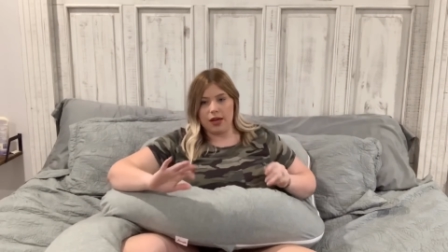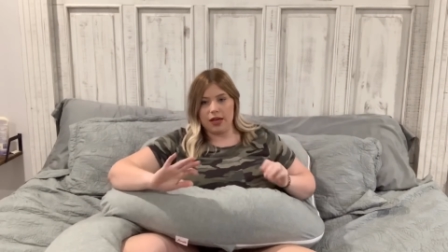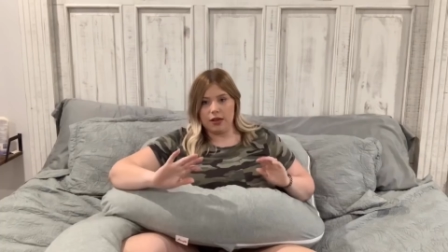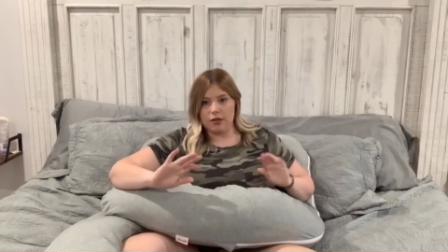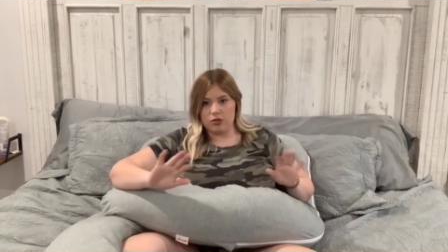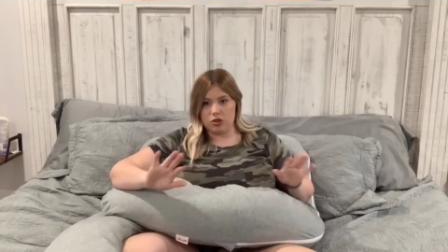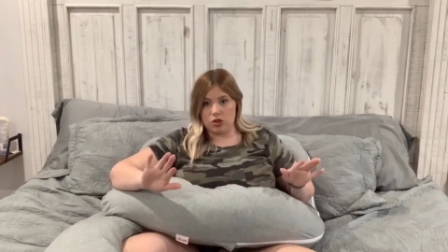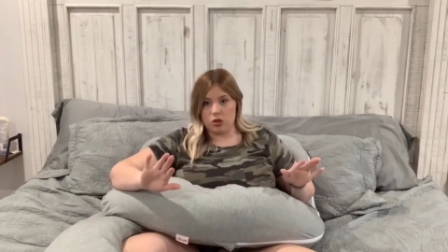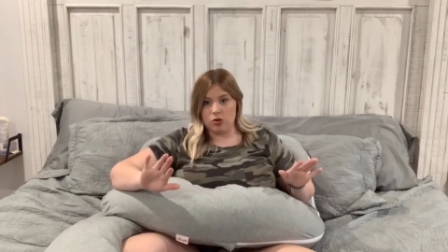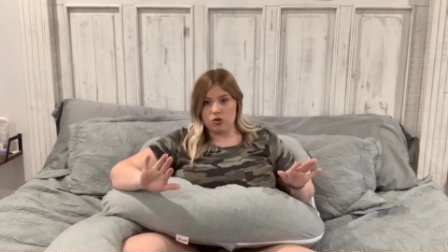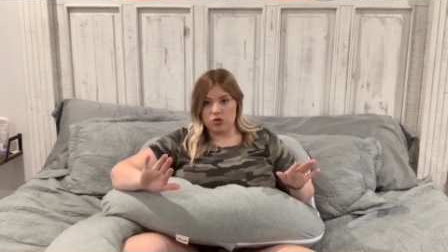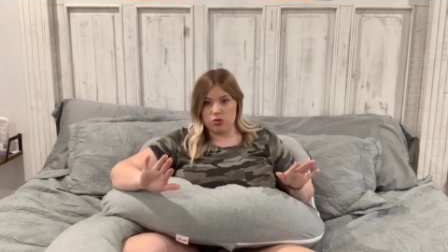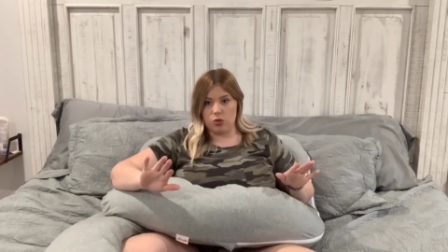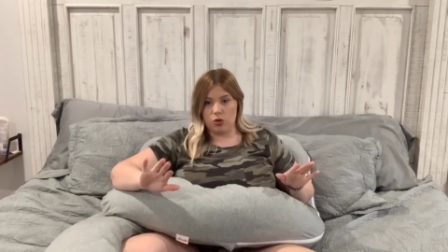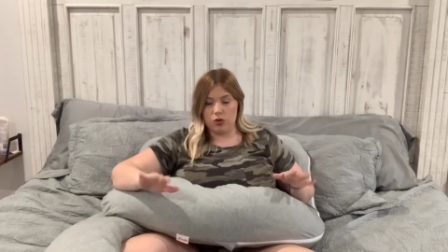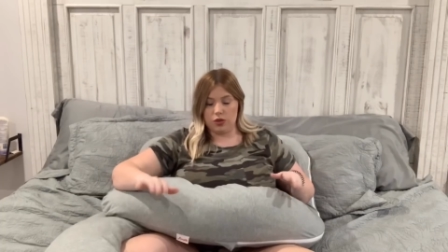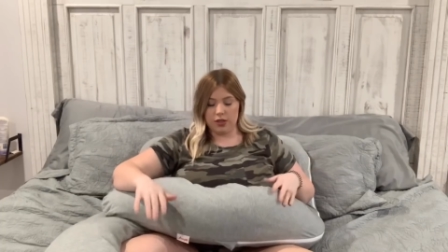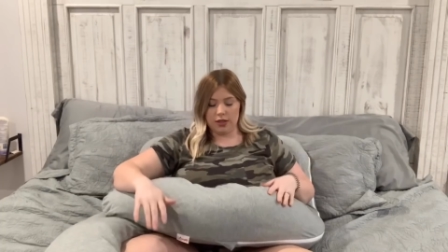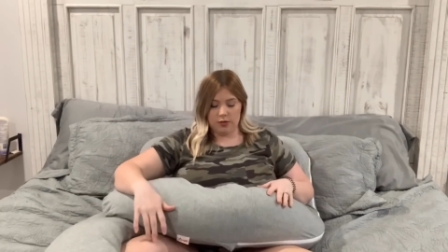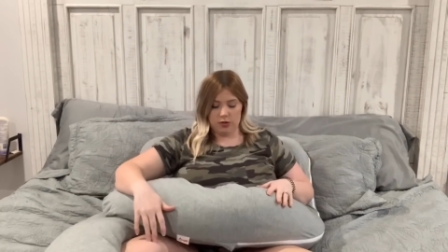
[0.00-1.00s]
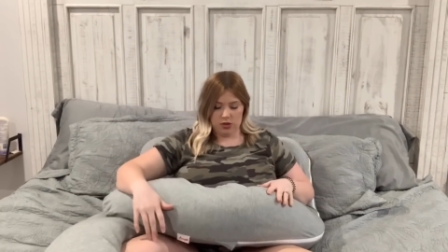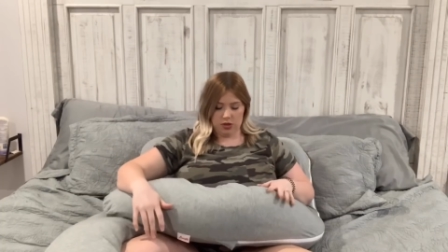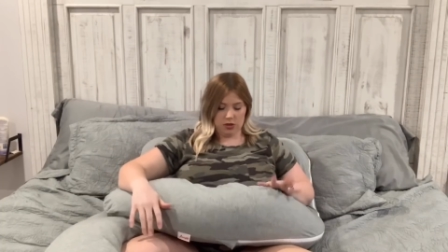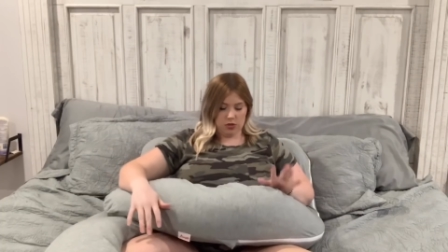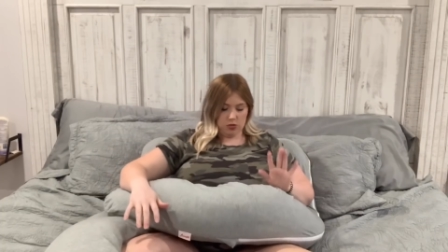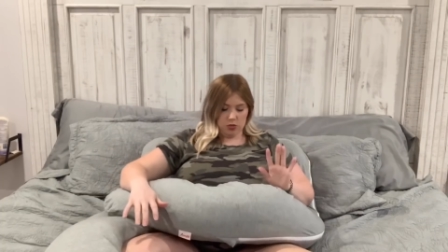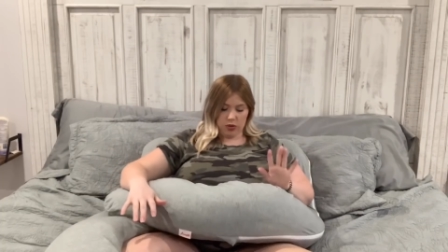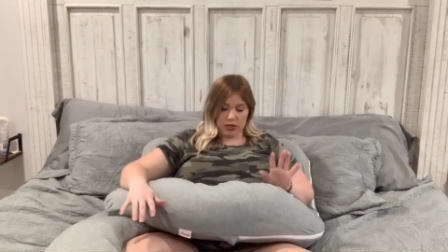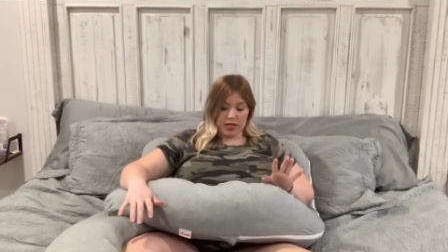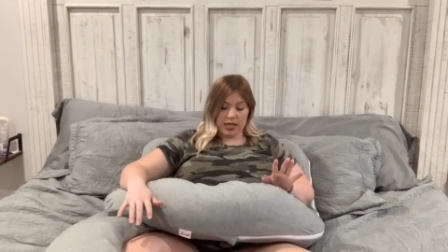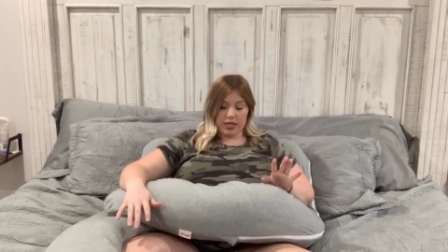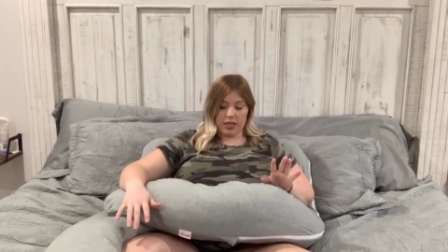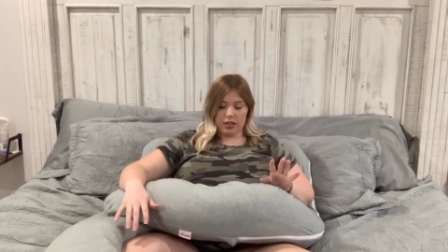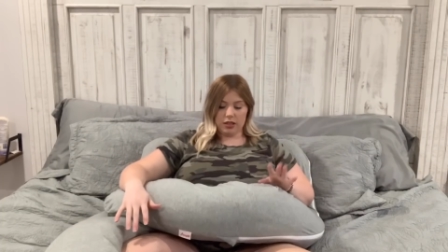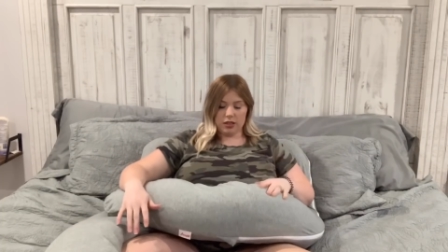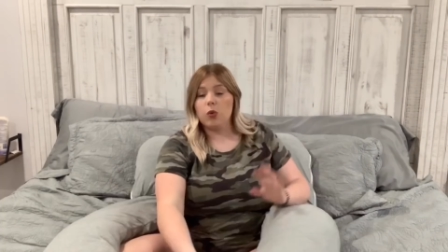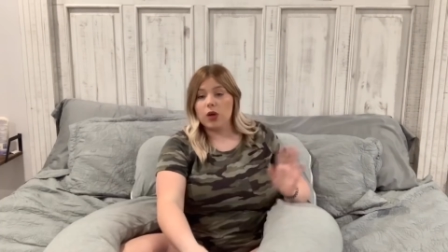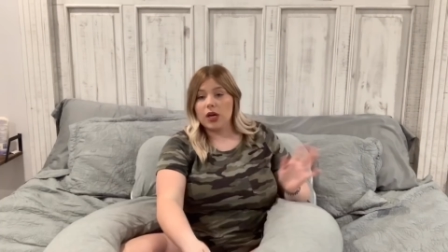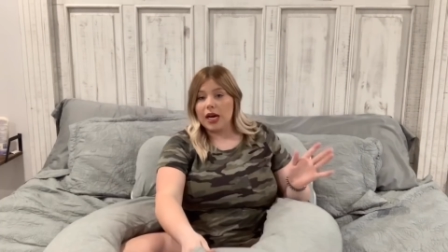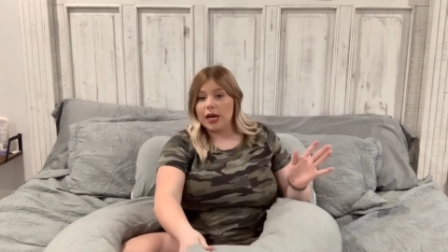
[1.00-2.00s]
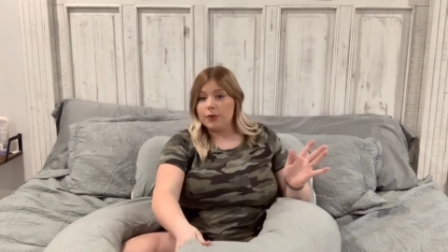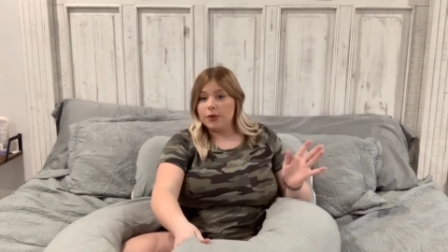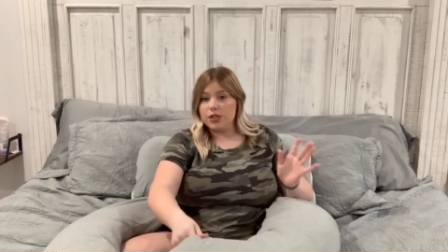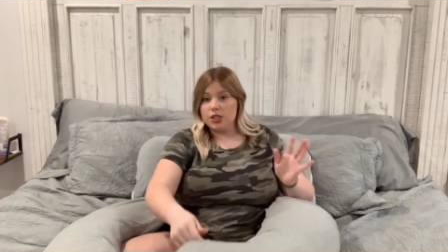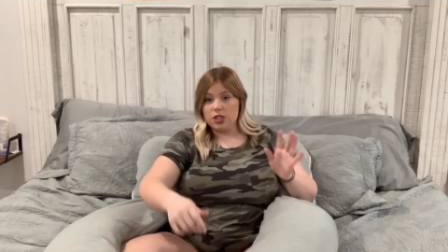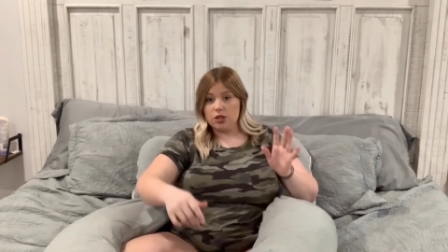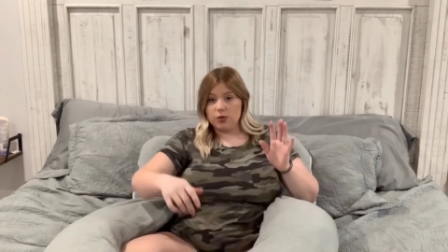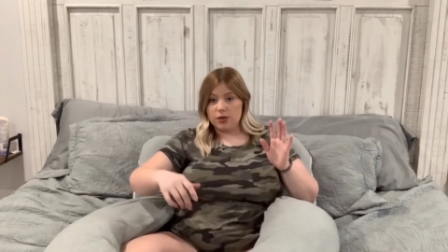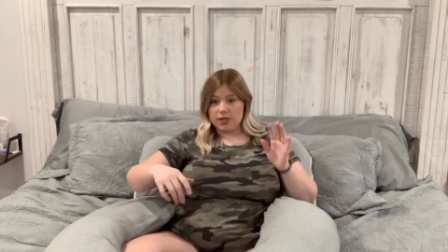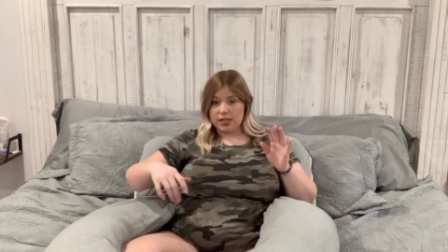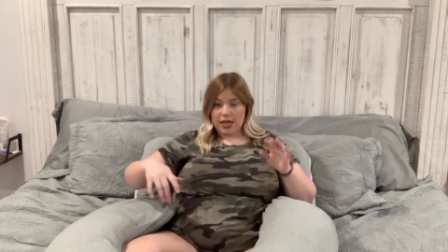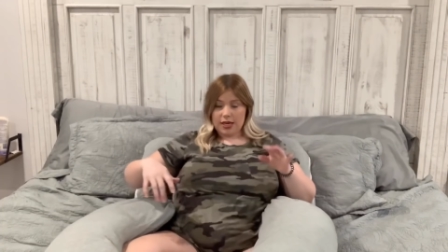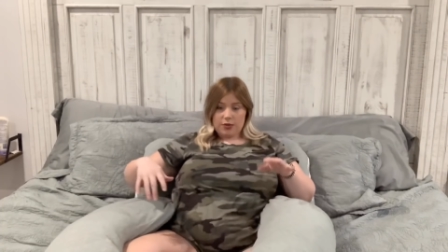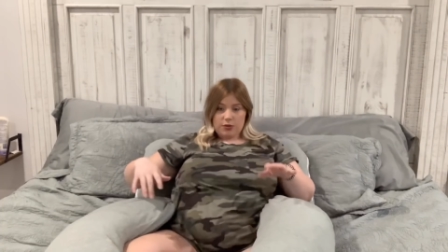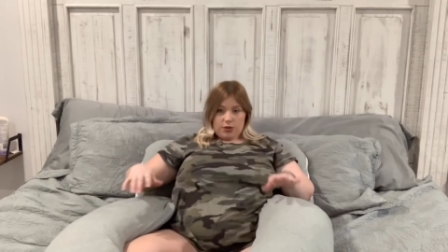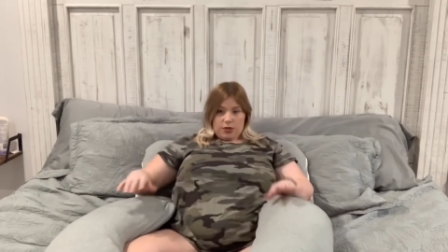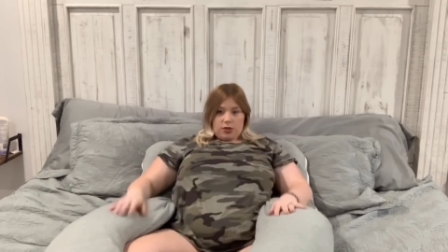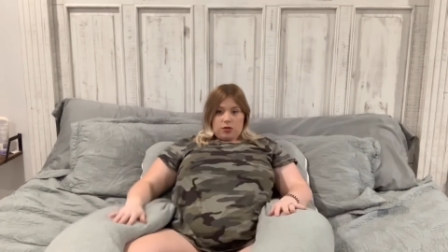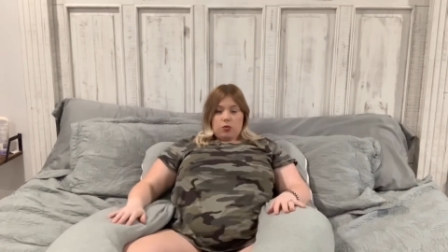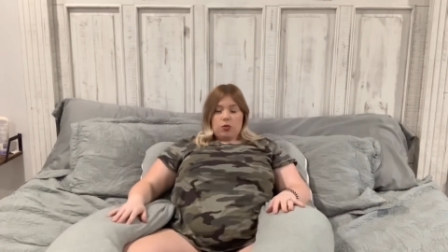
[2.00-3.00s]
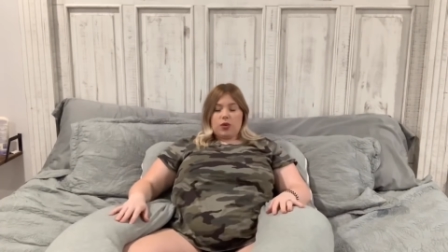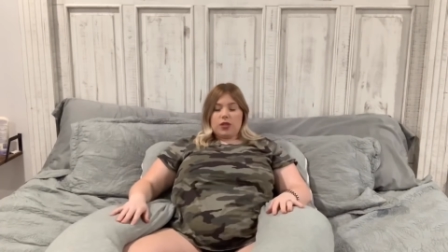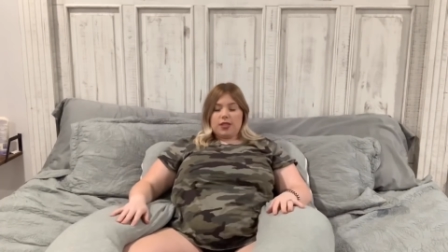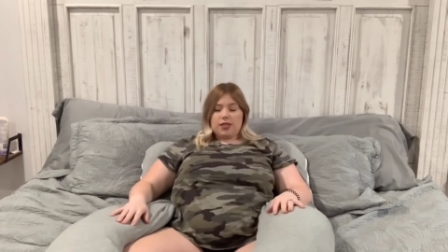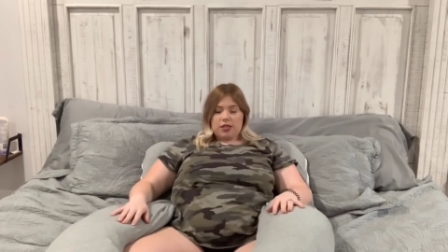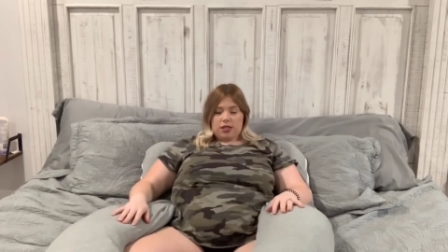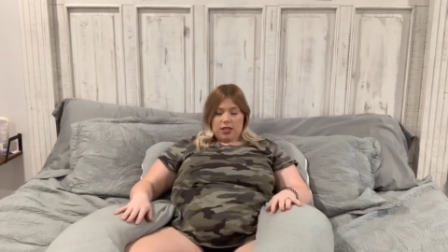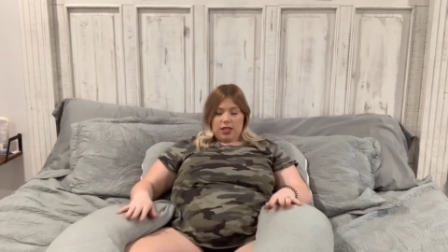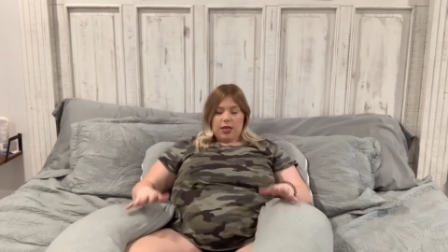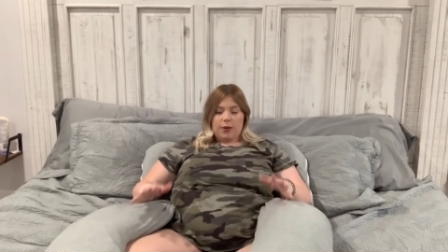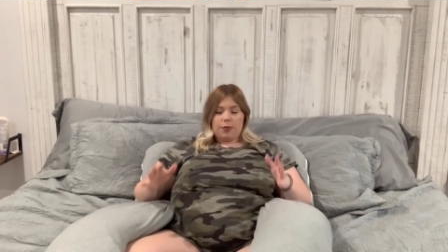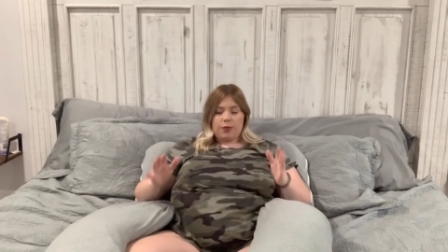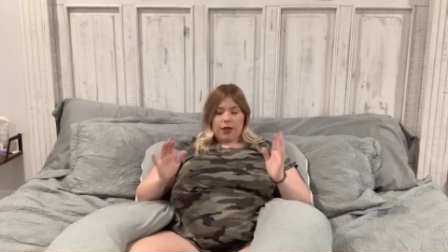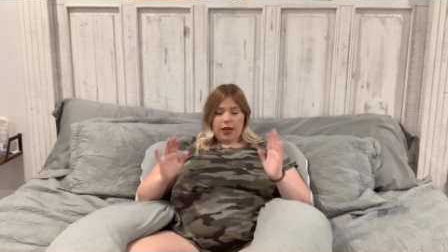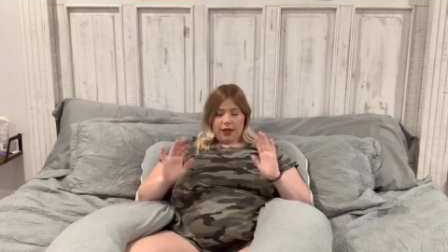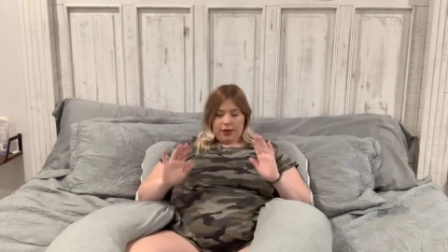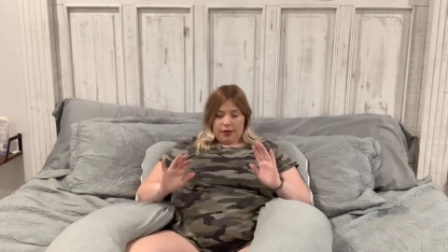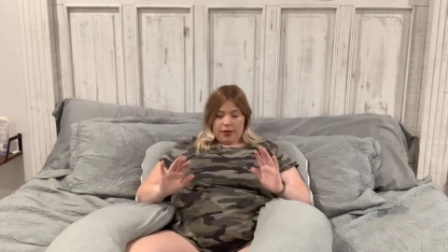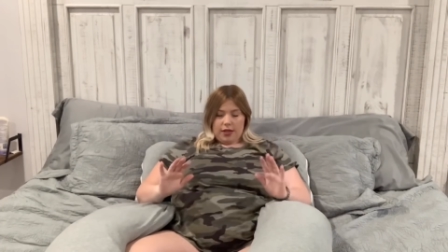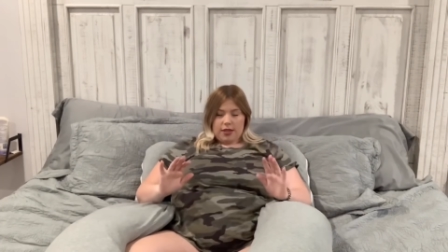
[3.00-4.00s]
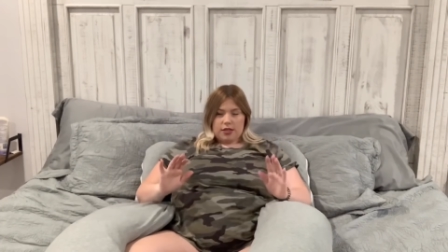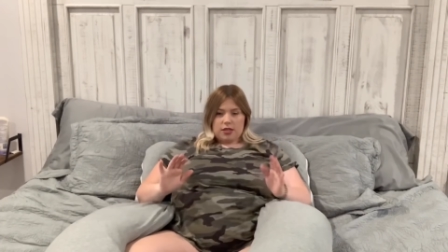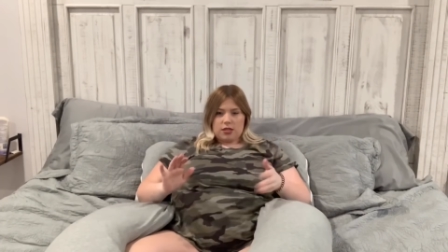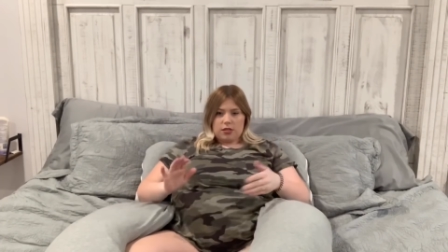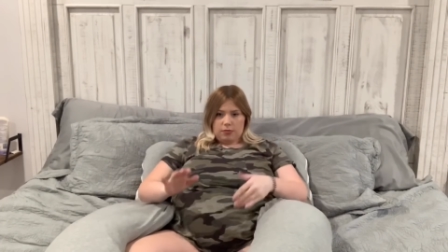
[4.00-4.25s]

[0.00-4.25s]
It was so swollen. It was ridiculous. What I would do is I just would sleep like this.